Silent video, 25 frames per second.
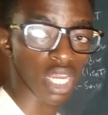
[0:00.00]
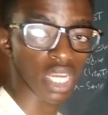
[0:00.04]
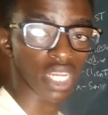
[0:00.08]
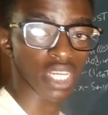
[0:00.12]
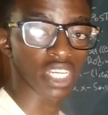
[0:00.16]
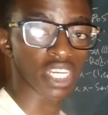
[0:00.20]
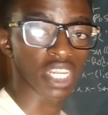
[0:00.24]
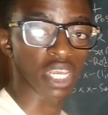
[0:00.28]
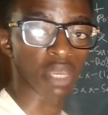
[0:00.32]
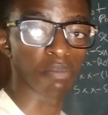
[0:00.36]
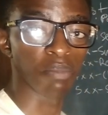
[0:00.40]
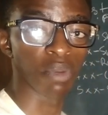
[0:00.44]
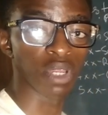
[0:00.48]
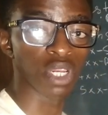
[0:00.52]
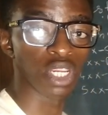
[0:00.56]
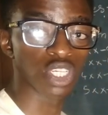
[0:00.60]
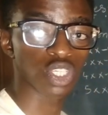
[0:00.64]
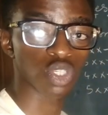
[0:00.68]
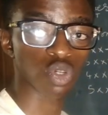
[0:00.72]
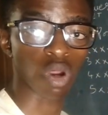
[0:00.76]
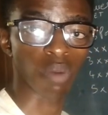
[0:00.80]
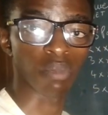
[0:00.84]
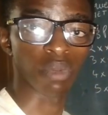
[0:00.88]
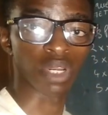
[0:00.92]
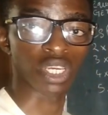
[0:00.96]
The finished
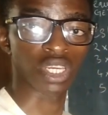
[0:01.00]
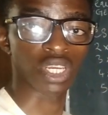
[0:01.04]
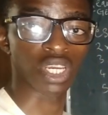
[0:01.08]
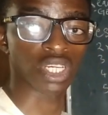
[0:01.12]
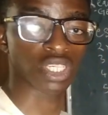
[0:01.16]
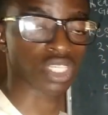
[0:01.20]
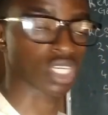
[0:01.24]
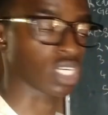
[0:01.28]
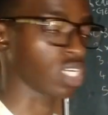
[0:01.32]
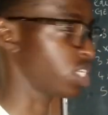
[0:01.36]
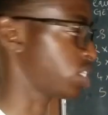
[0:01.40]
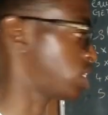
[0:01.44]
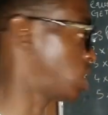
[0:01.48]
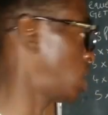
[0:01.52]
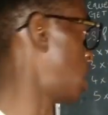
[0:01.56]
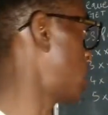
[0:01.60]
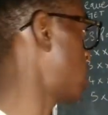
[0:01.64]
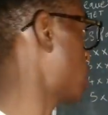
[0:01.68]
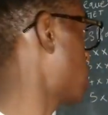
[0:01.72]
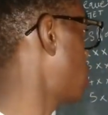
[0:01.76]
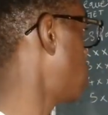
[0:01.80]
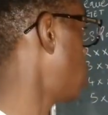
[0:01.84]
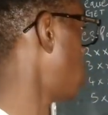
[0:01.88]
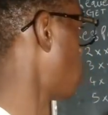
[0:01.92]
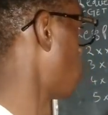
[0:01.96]
communication is like
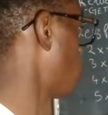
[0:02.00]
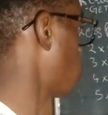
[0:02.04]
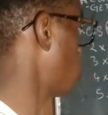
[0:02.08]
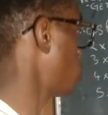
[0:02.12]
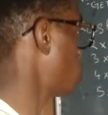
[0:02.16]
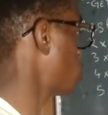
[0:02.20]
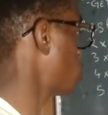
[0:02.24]
when